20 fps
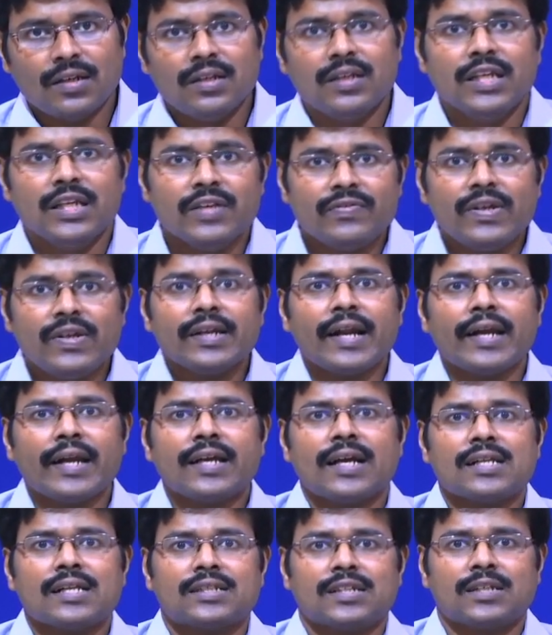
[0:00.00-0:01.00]
leaving
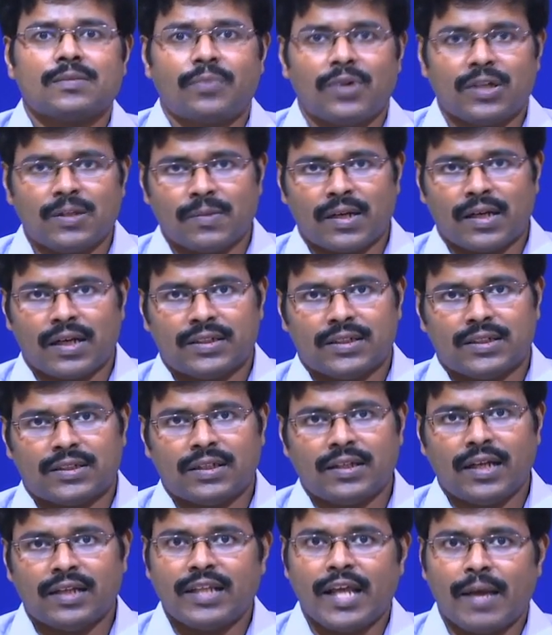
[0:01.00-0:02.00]
radical chain
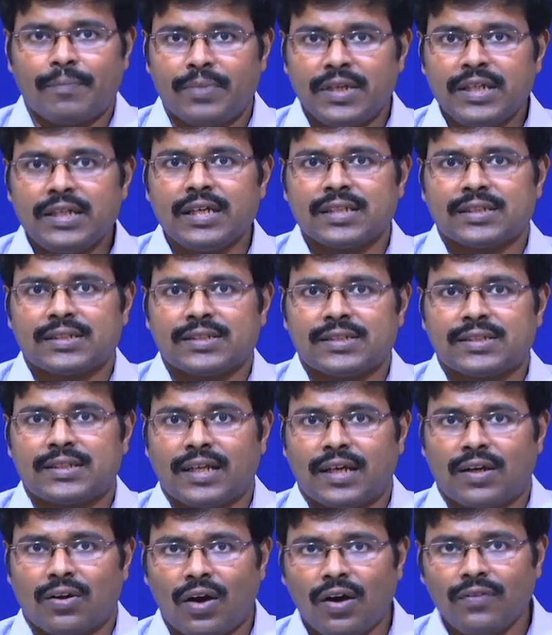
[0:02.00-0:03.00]
polymerization and the applications
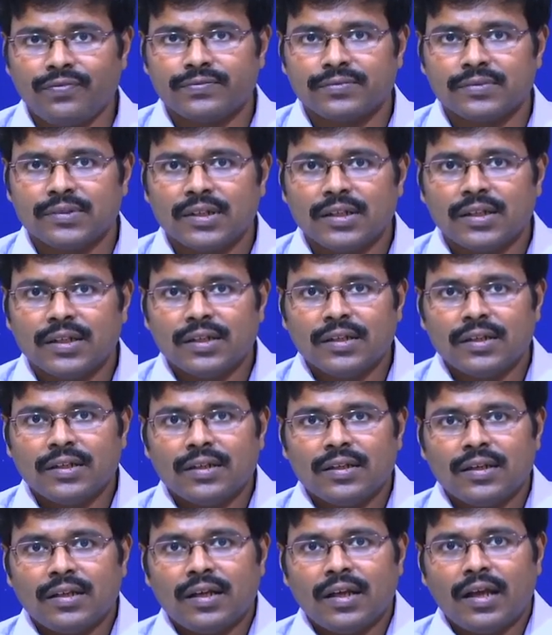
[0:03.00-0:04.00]
thereof,
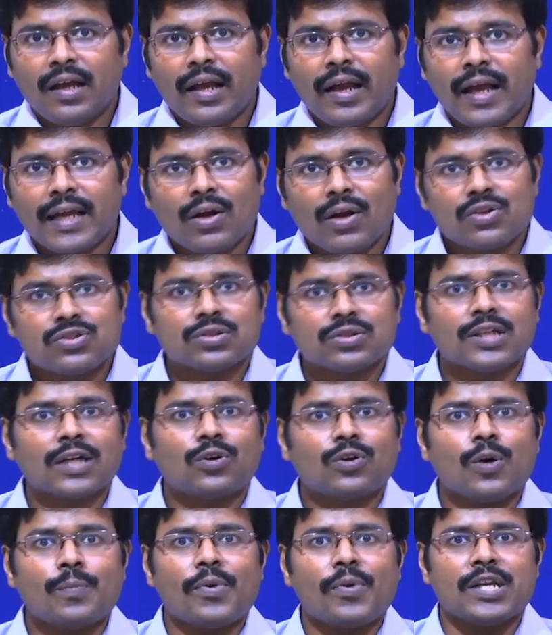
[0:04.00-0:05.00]
and also the
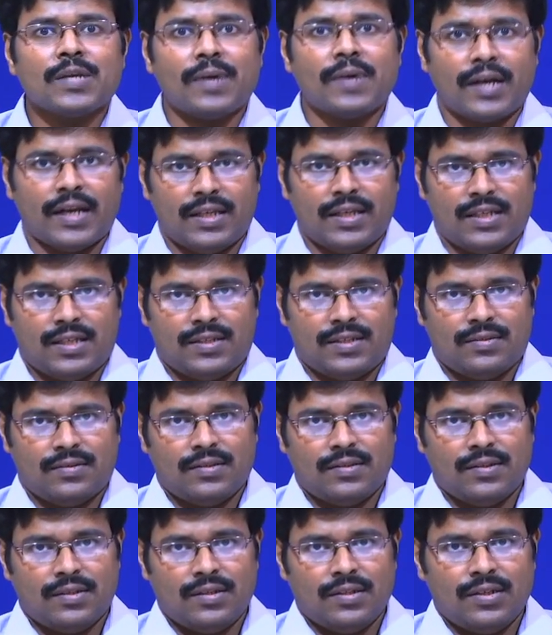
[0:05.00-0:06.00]
copolymerization.
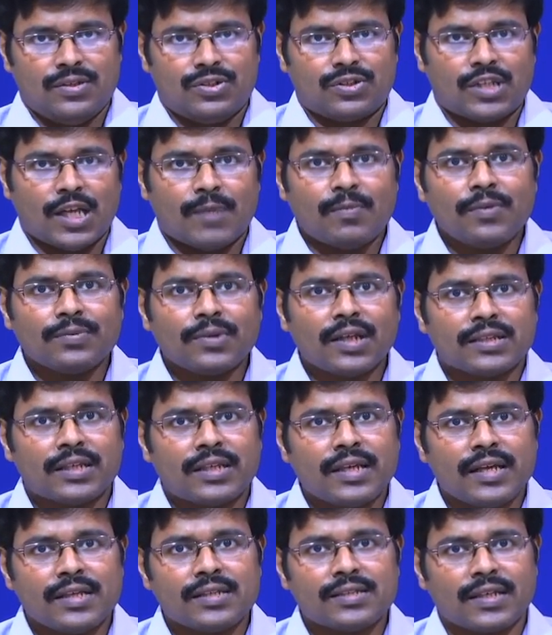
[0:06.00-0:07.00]
So, some of the
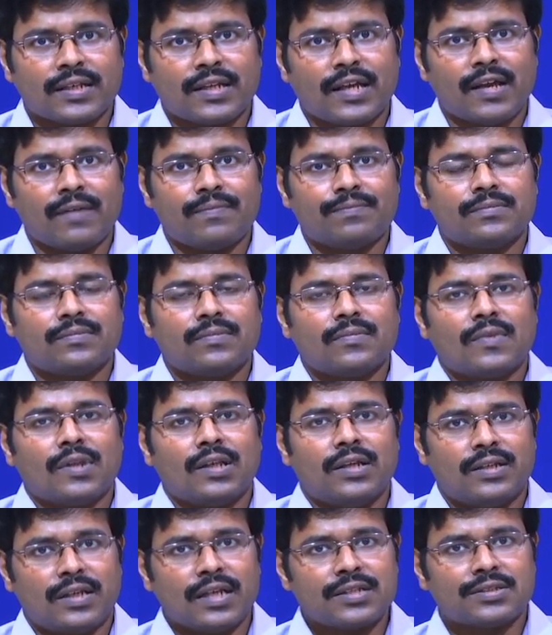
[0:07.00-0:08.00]
things that have
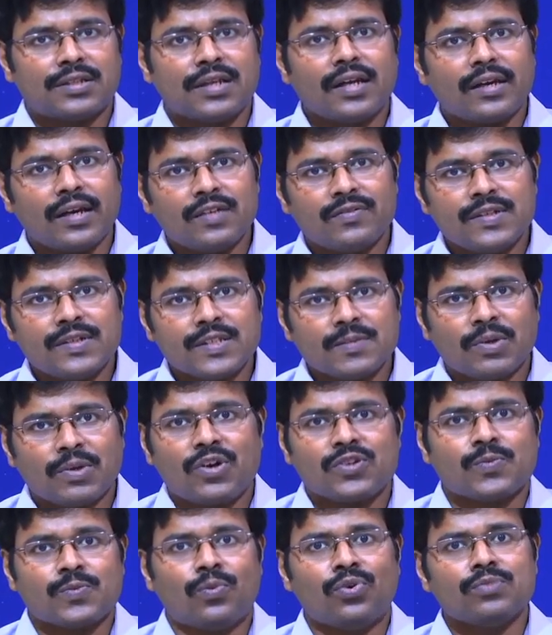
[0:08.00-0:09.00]
industrial relevance,
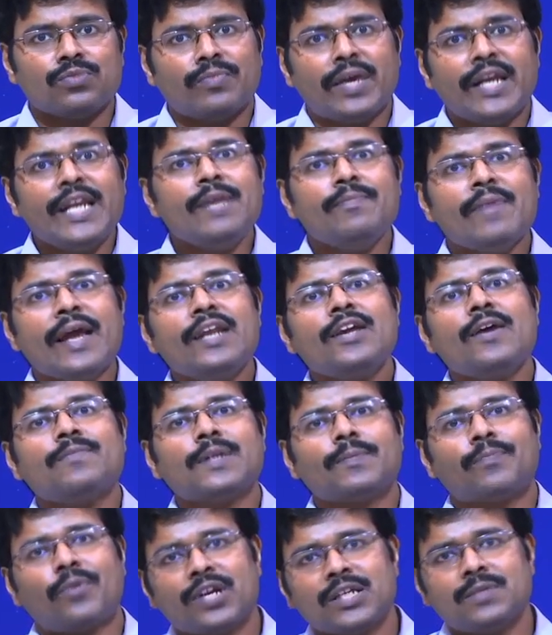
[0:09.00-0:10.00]
because many of
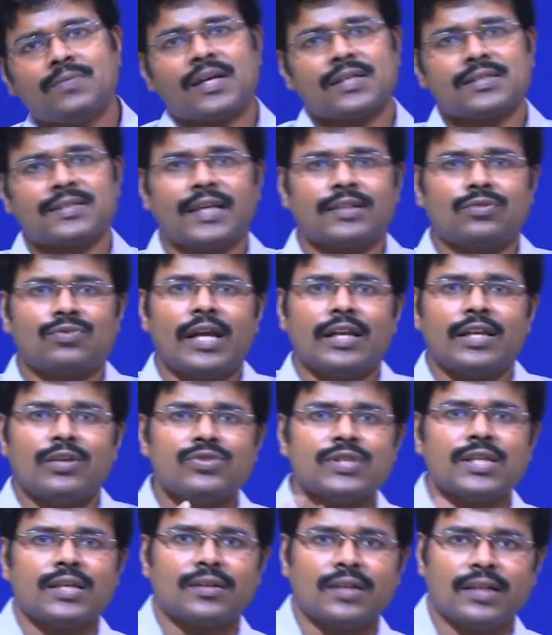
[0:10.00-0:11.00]
the polymers that we are
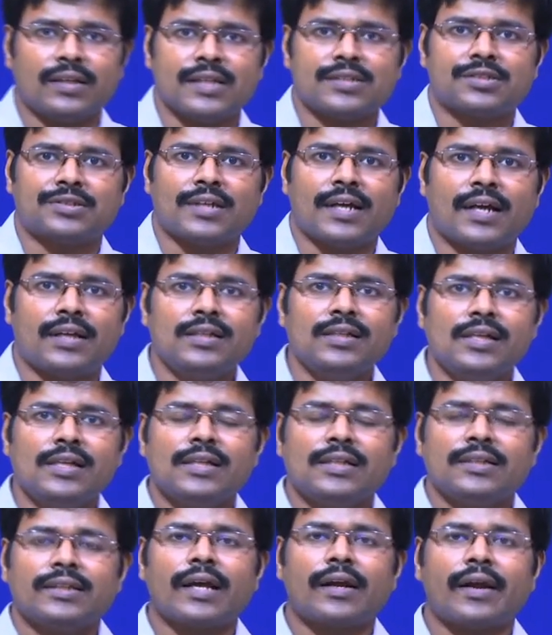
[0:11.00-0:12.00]
using industrially,
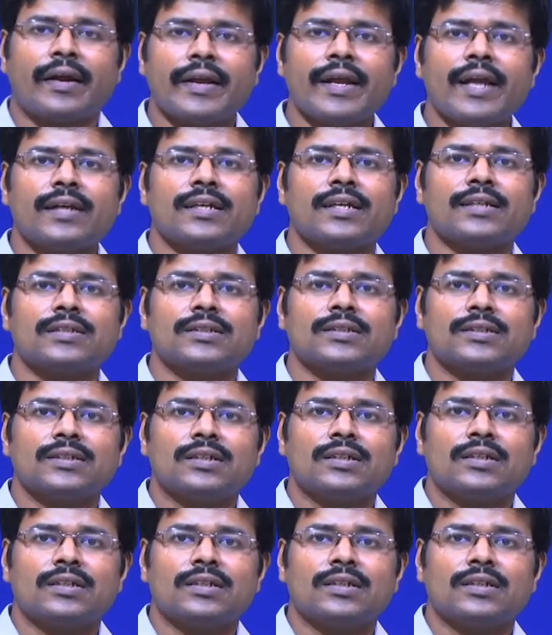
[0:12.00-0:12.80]
they are created